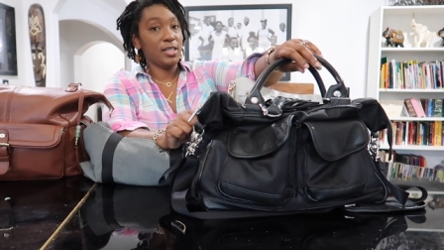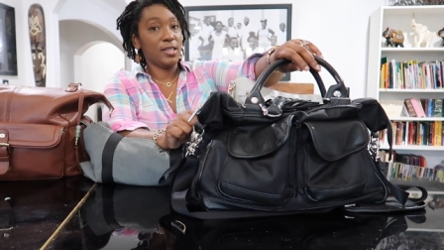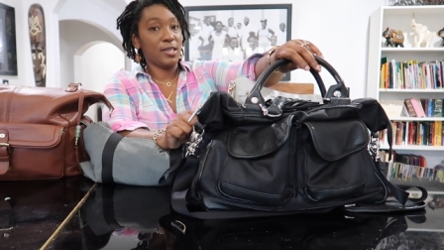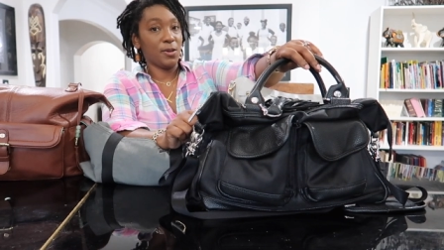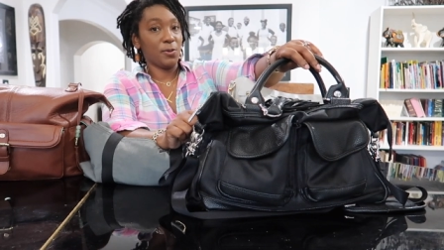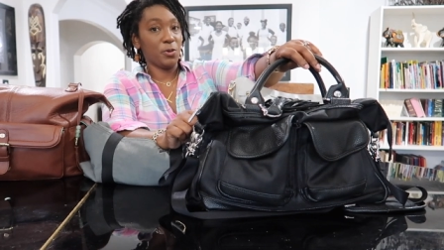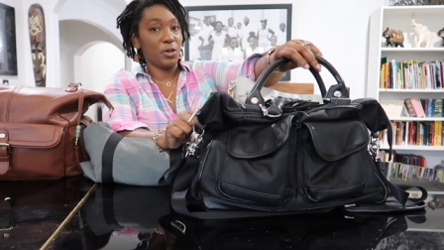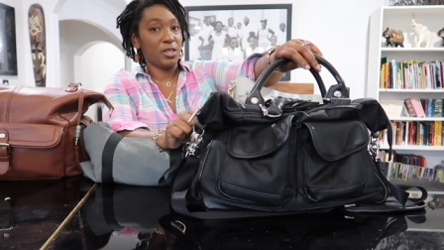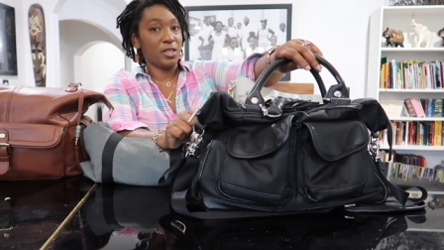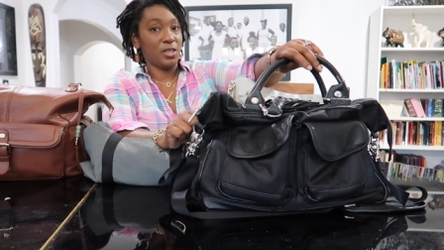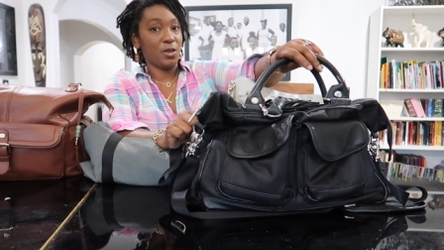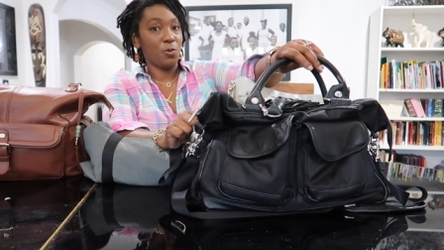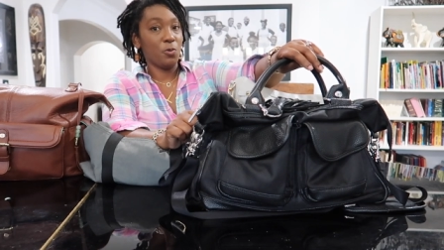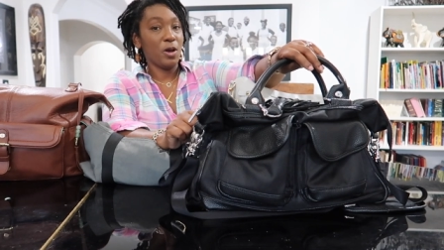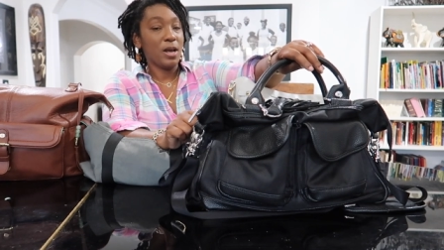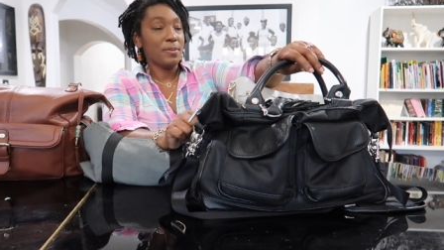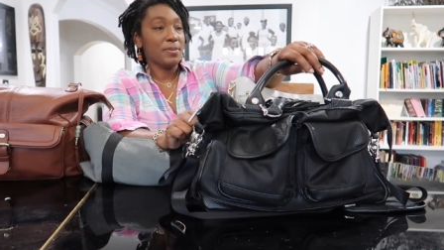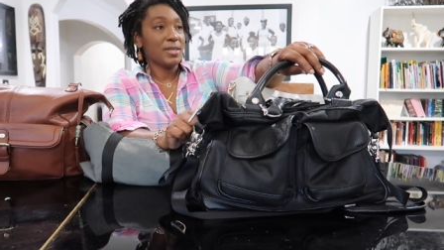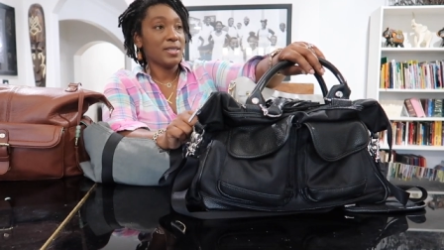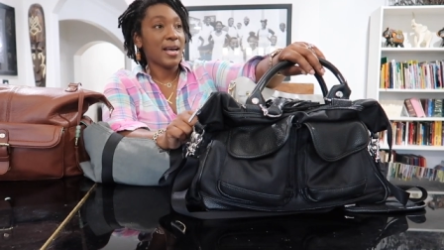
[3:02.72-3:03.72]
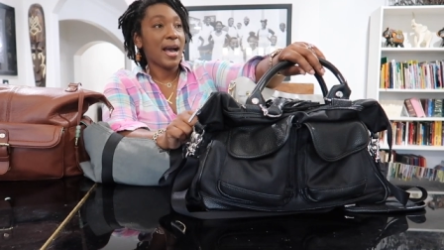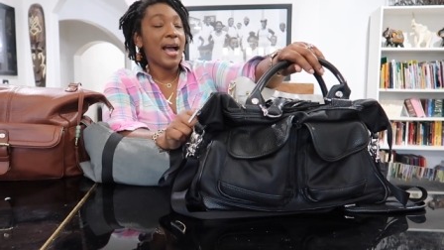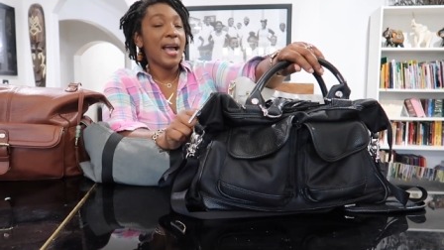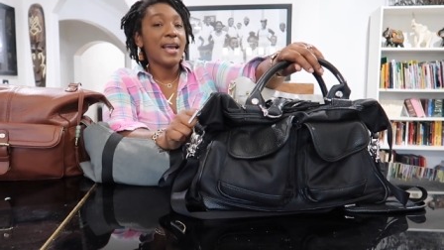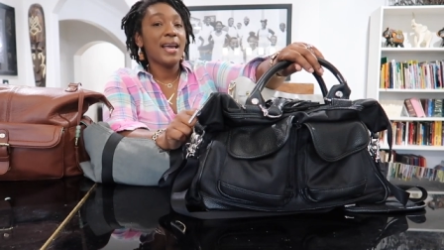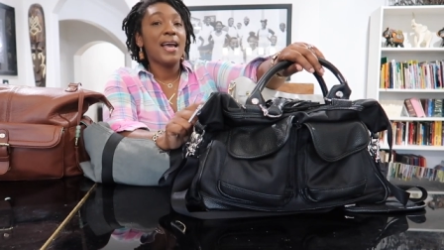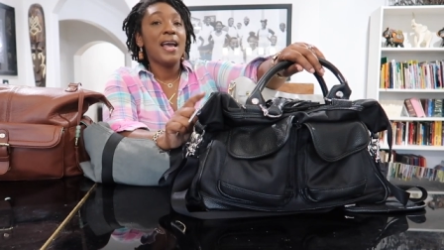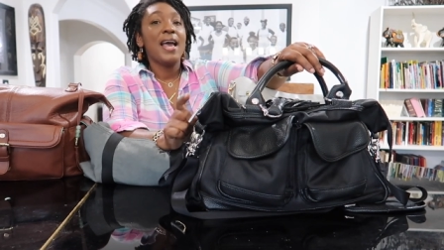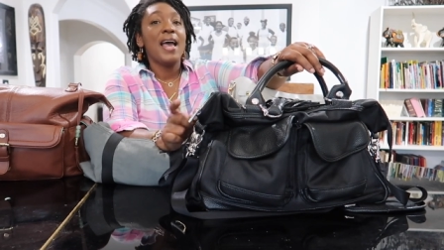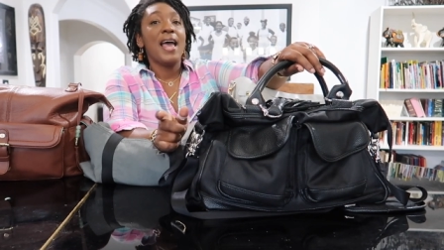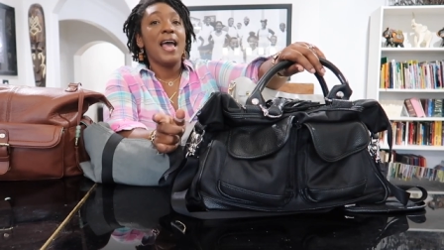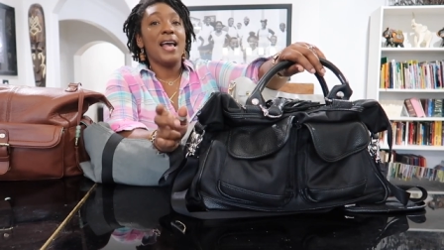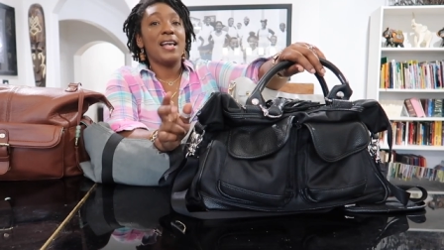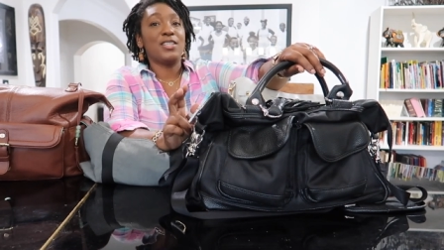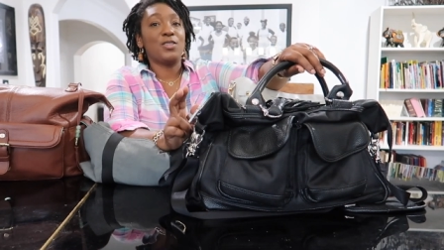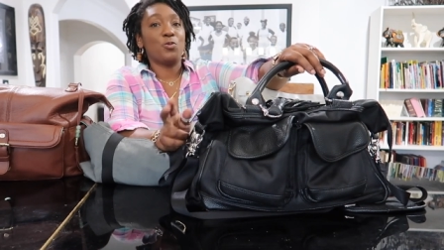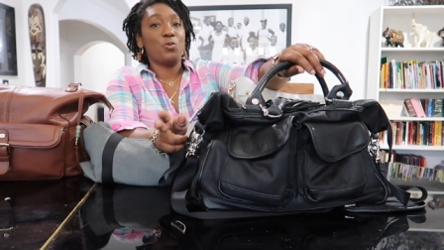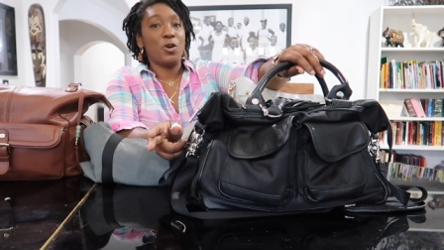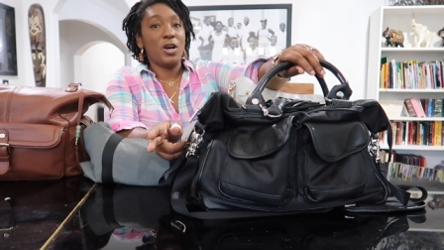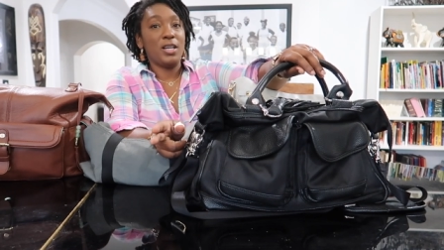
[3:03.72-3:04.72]
Itzy Ritzy website,
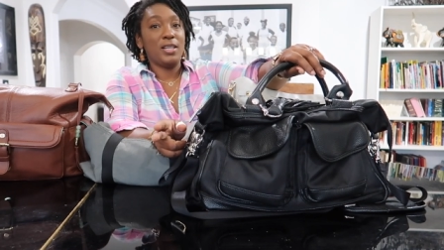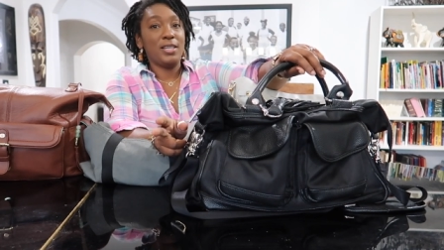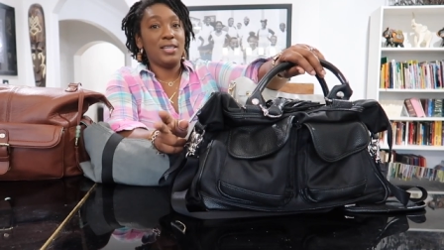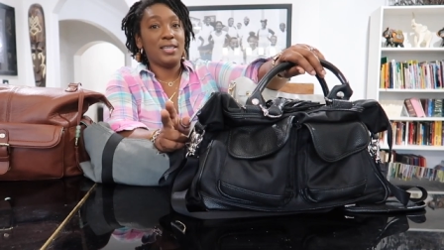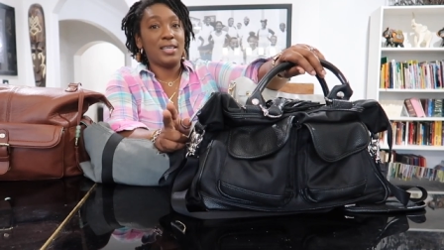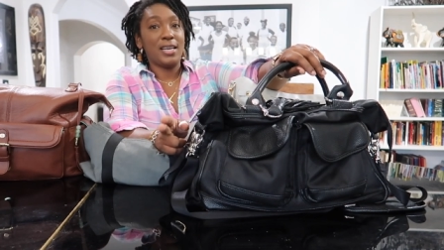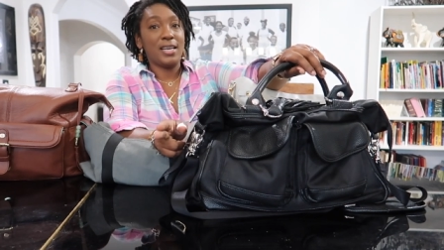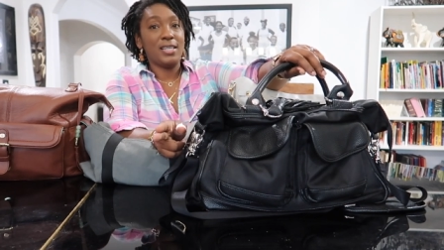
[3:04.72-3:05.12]
as well as